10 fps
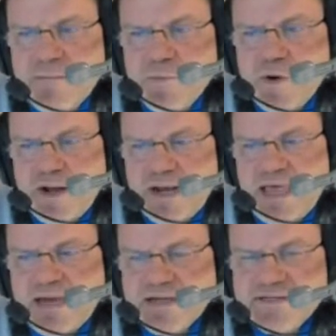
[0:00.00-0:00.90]
more
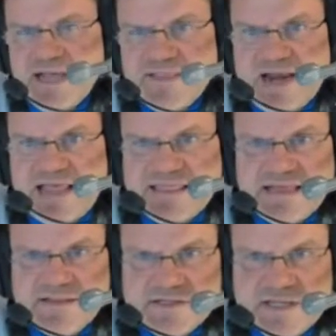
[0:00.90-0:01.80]
inclined to say that I
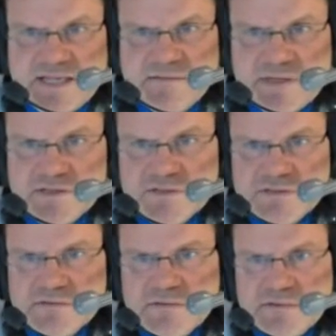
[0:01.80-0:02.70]
think this team is
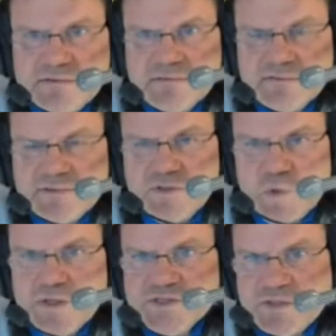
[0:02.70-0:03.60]

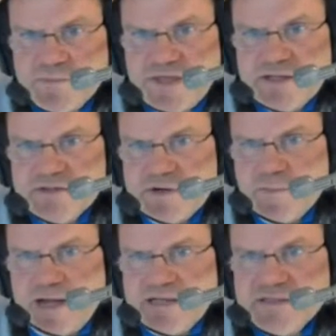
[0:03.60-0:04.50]
doing some things that are
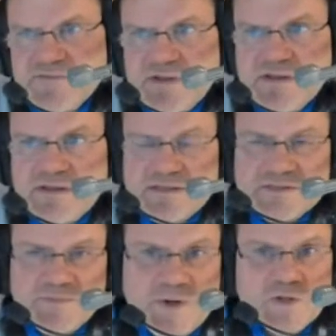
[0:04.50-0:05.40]
positive, as
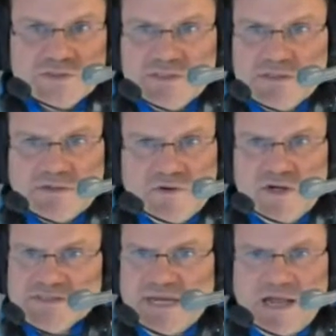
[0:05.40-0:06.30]
opposed to
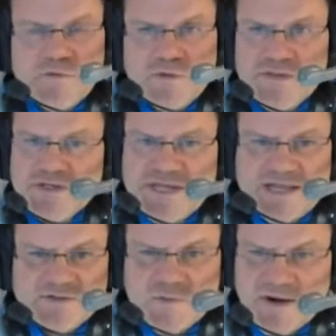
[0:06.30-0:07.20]
across town with the
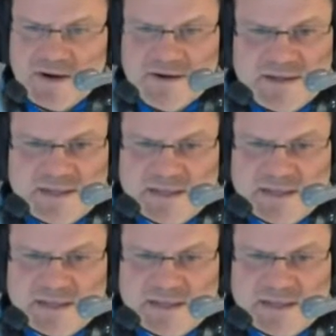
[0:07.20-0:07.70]
Jets, where